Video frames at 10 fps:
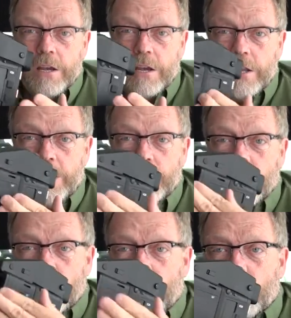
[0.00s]
And these
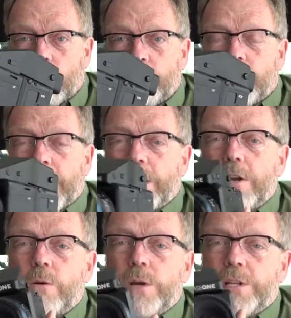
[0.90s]
are all brand
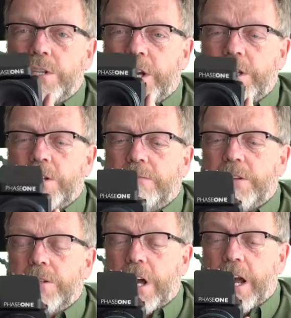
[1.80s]
new in the sense of
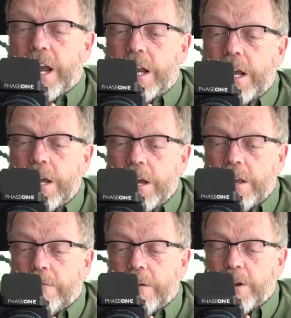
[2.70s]
design
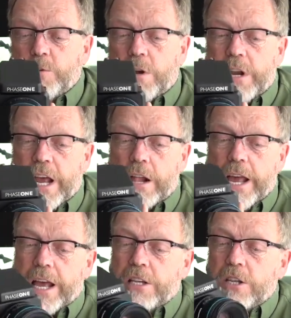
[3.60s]
that PhaseOne now
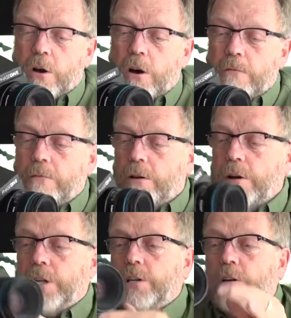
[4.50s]
has to offer.
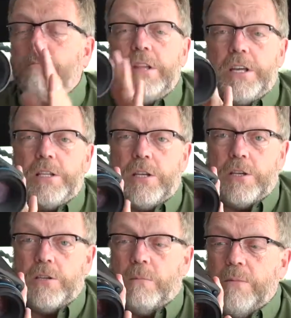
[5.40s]
It's a complete
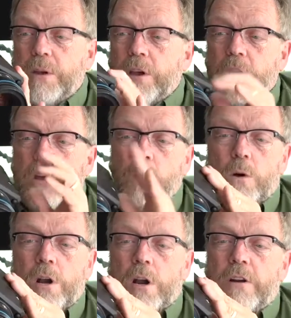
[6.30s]
system.
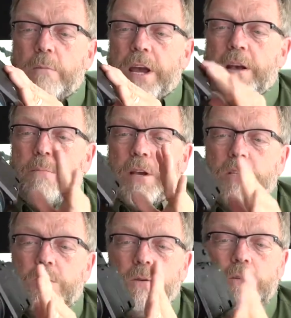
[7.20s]
100
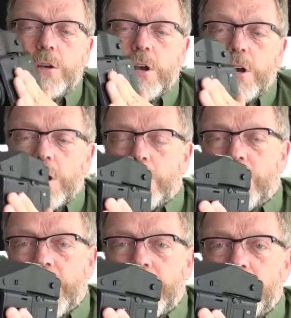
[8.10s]
megapixels, a
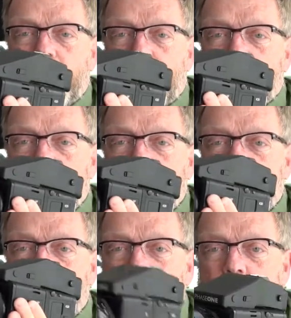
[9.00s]
brand new camera
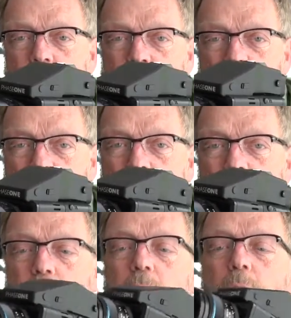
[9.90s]
system,
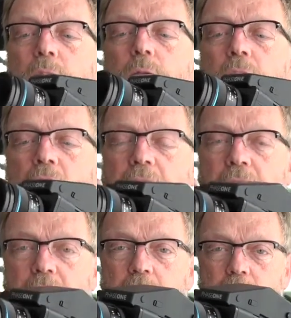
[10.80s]
and the blue line
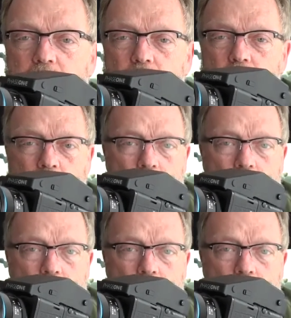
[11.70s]
lenses,